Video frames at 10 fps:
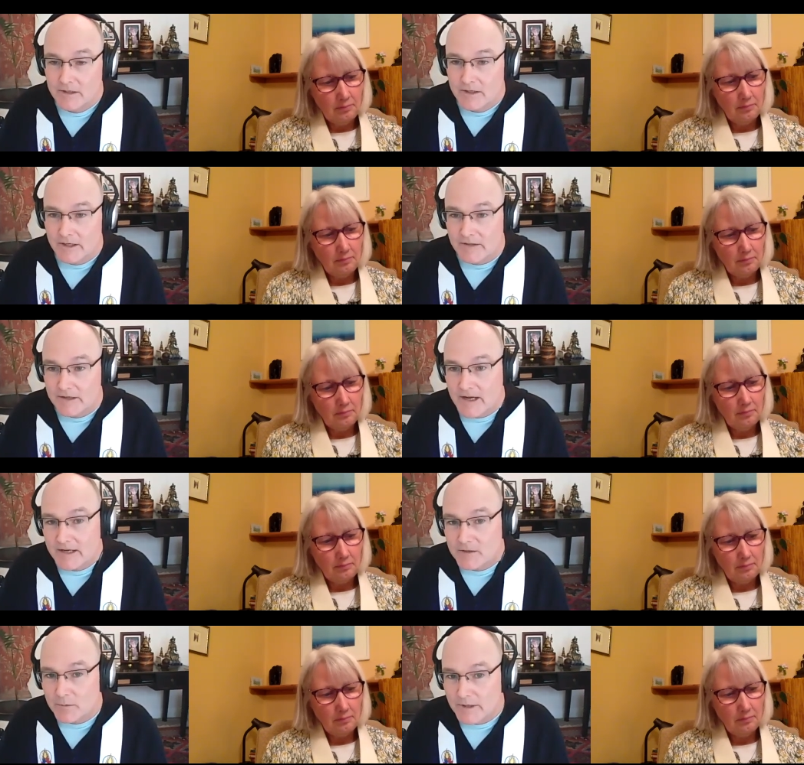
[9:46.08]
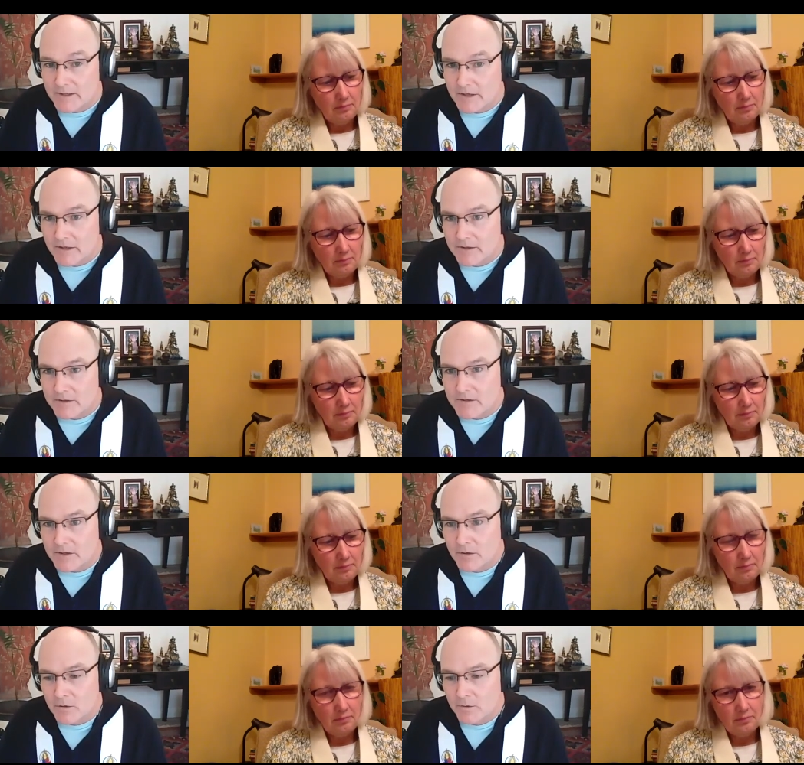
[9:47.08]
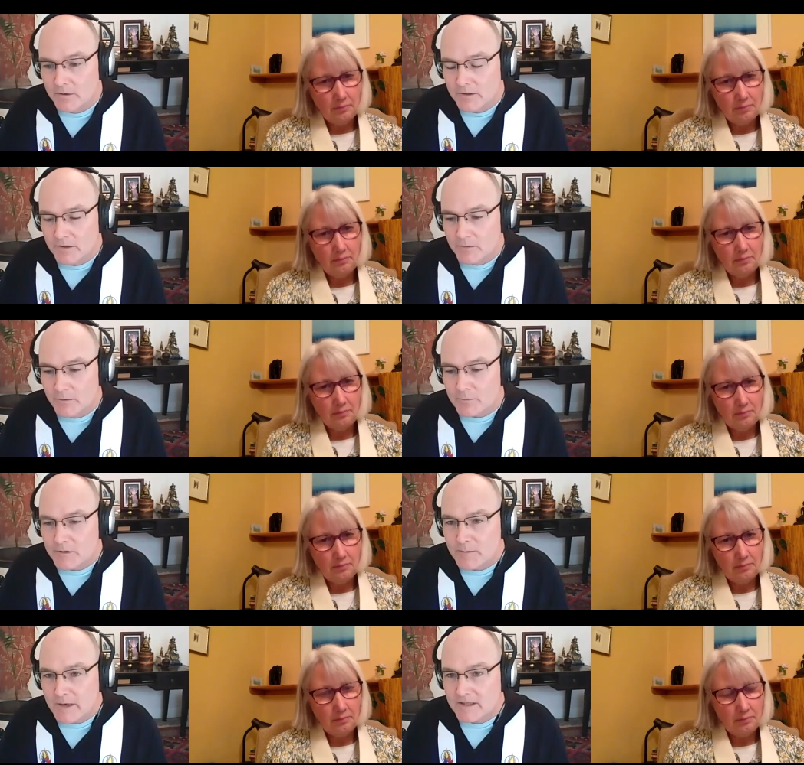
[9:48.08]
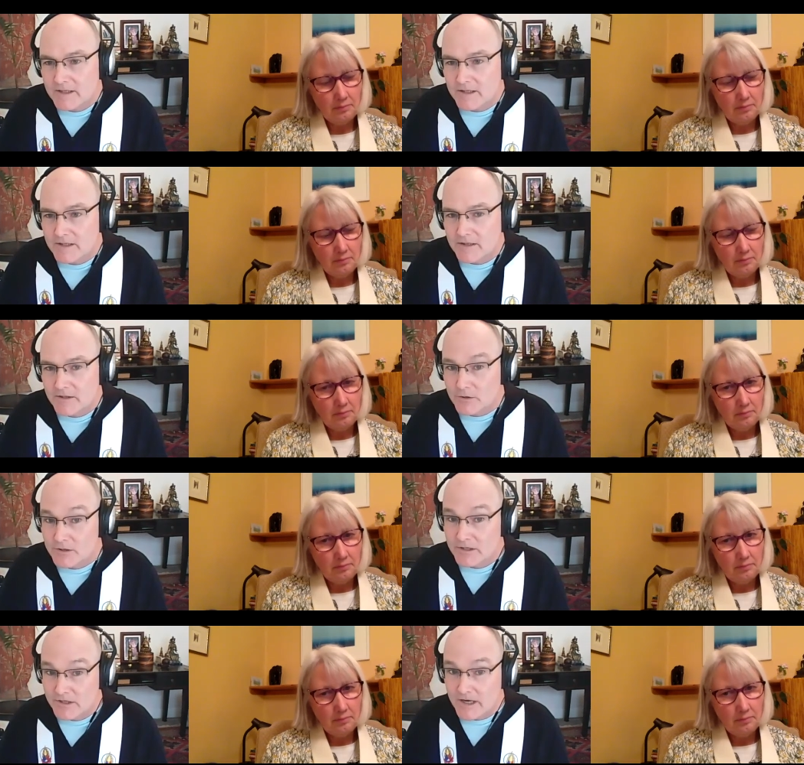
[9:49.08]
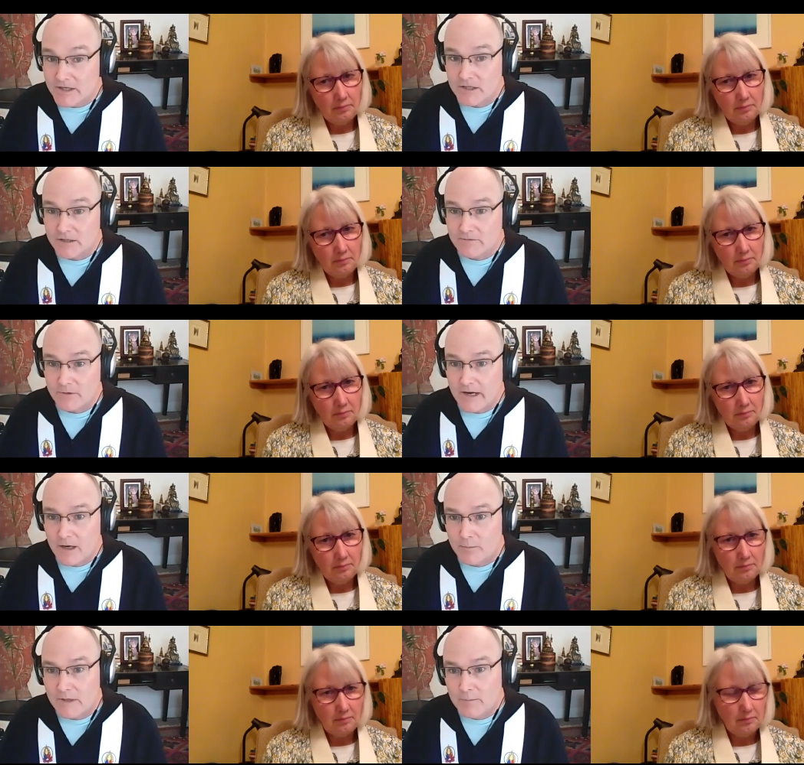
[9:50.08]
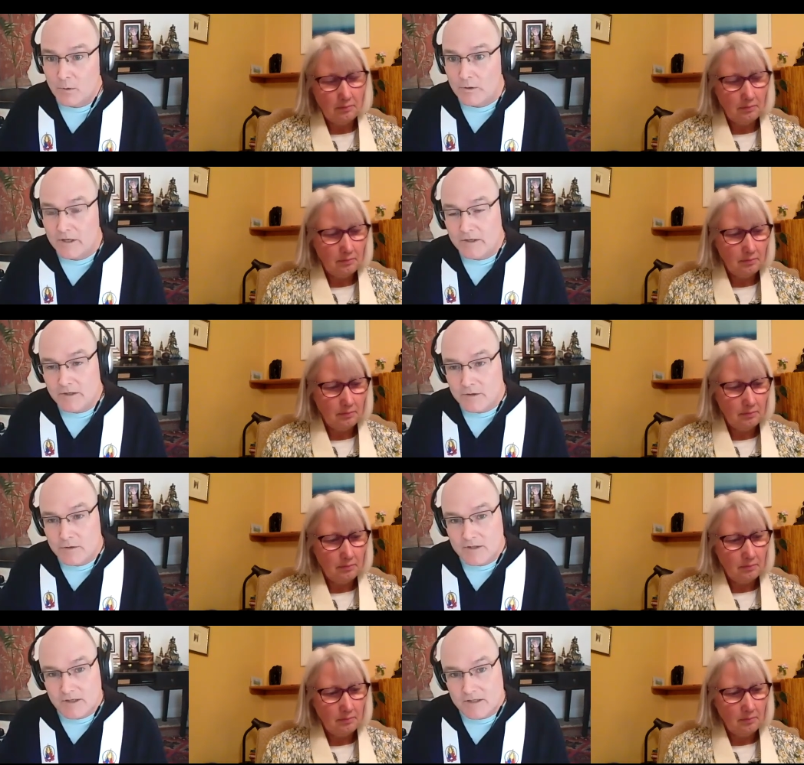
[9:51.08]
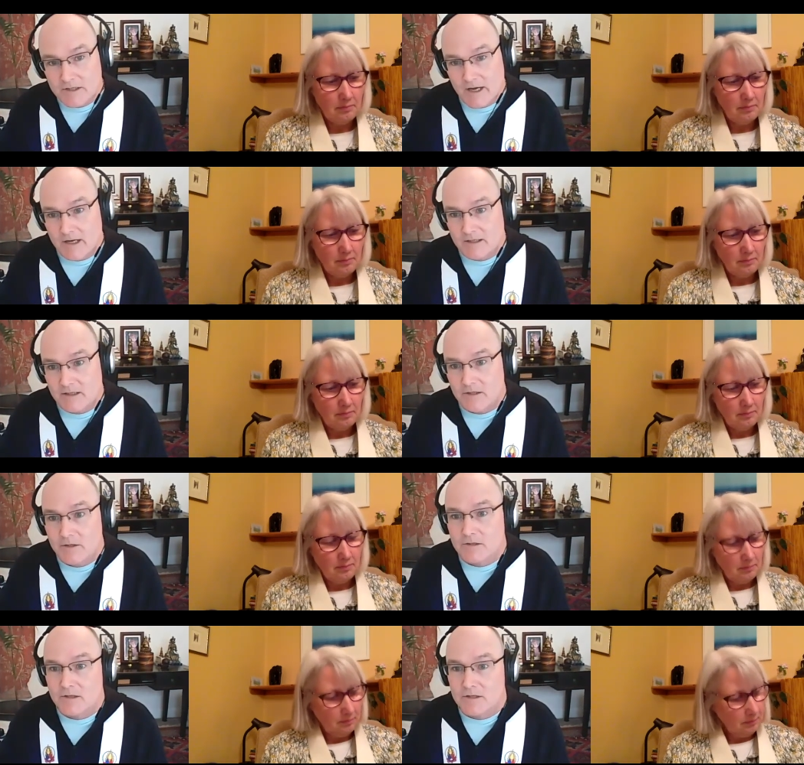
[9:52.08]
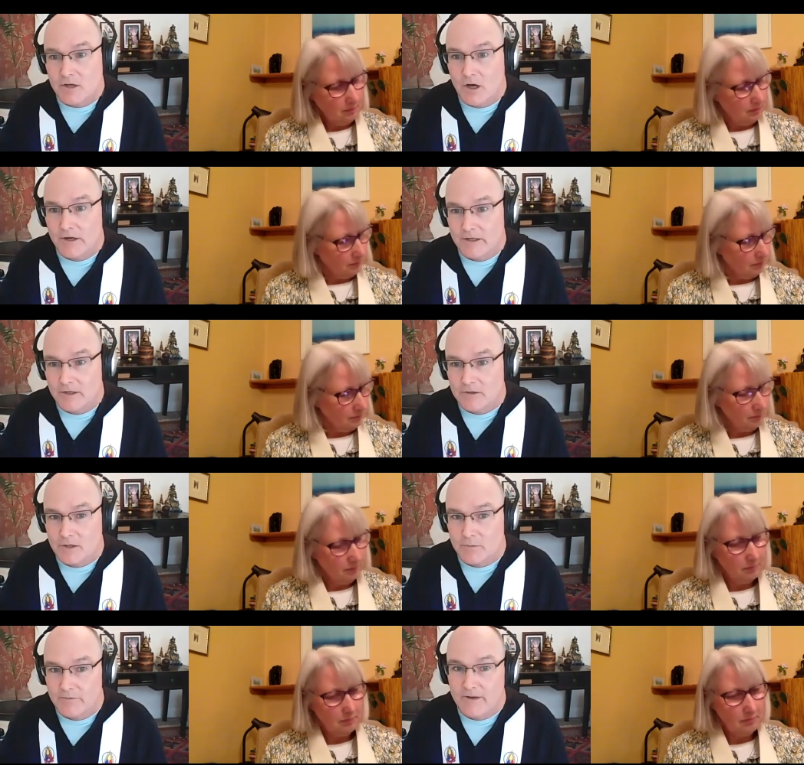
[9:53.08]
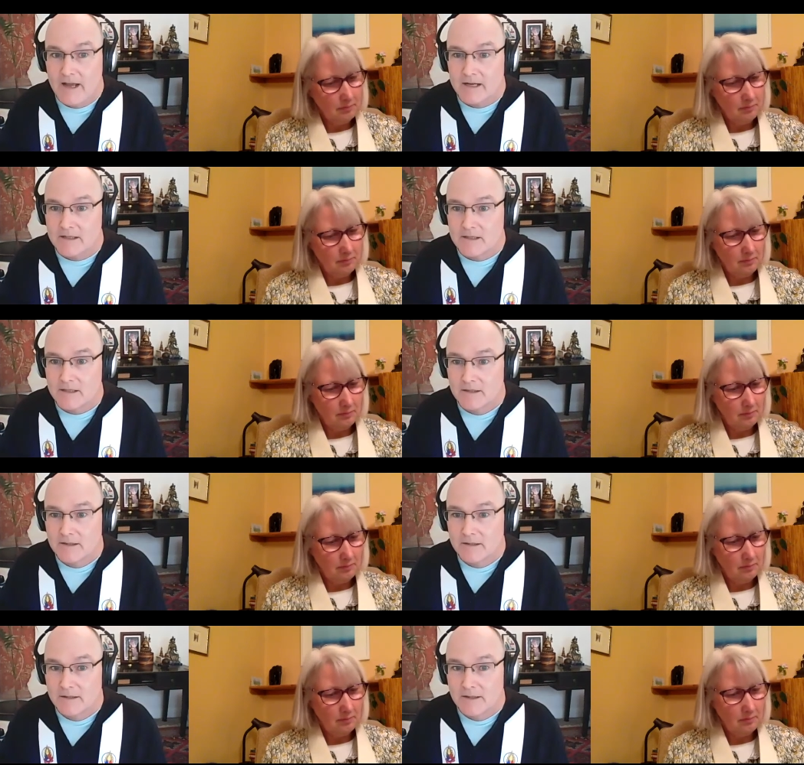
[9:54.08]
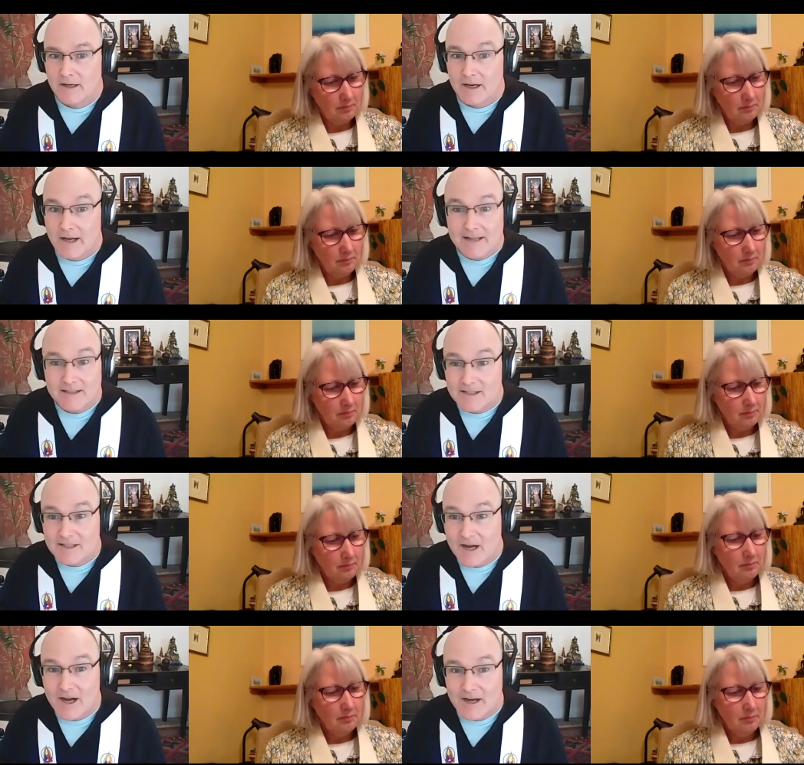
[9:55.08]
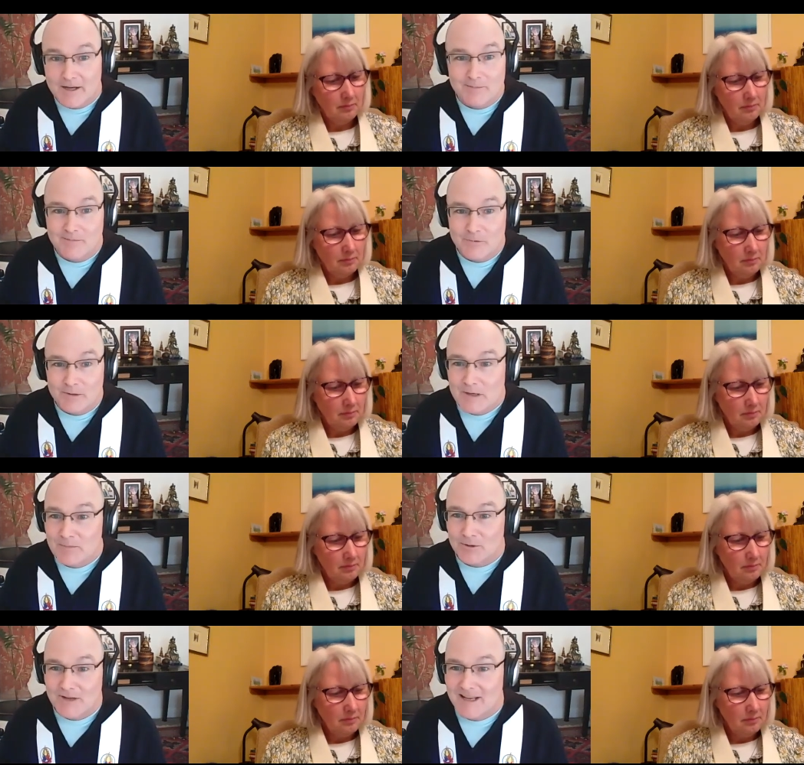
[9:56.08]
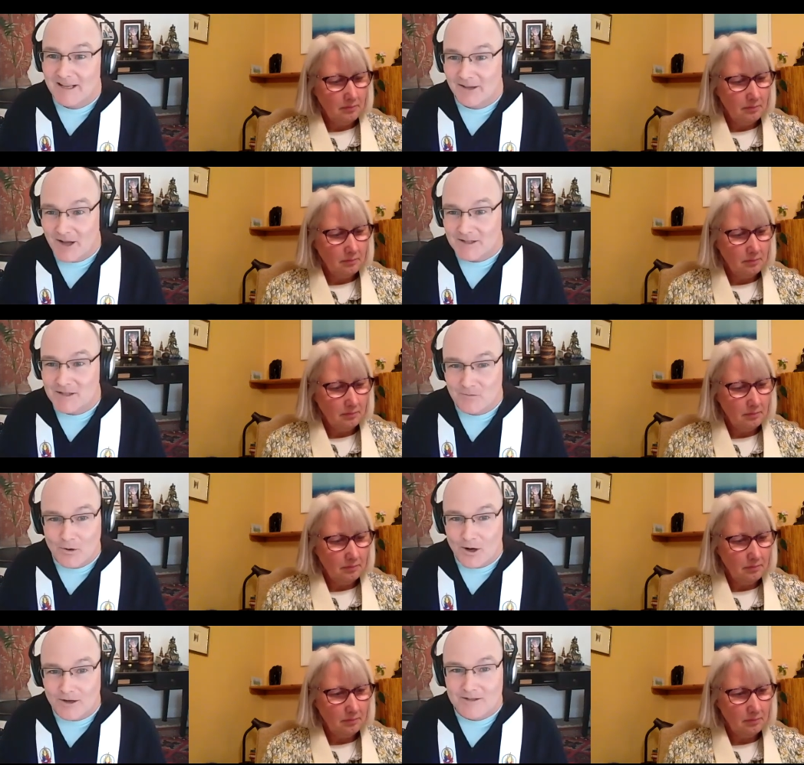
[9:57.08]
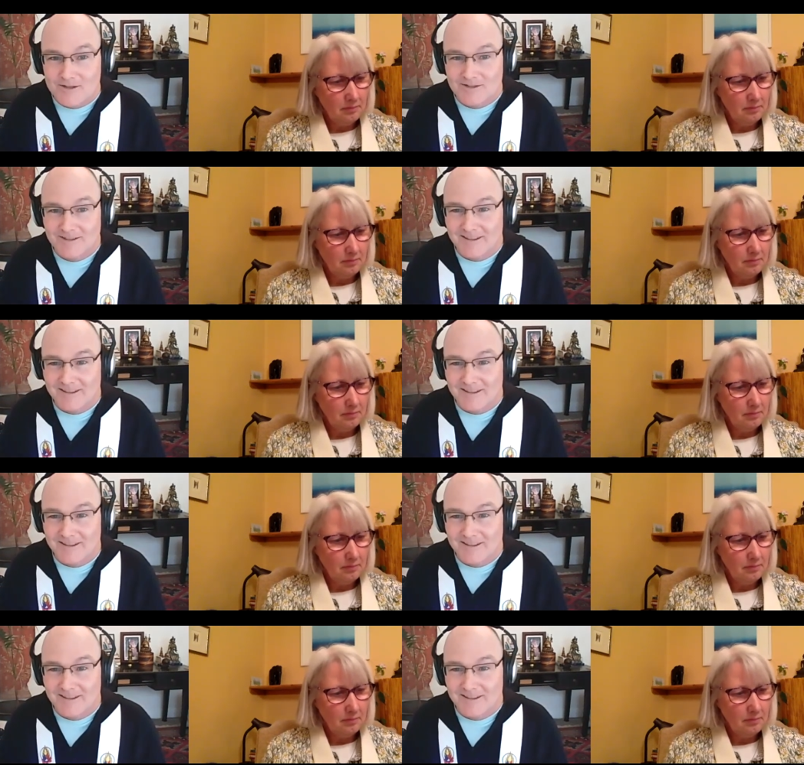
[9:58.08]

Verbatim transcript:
Speaker 1: and the text will be there. So with respect to your suggestion for how people can use this text and use this audio to reflect at this time when people are taking lots of walks,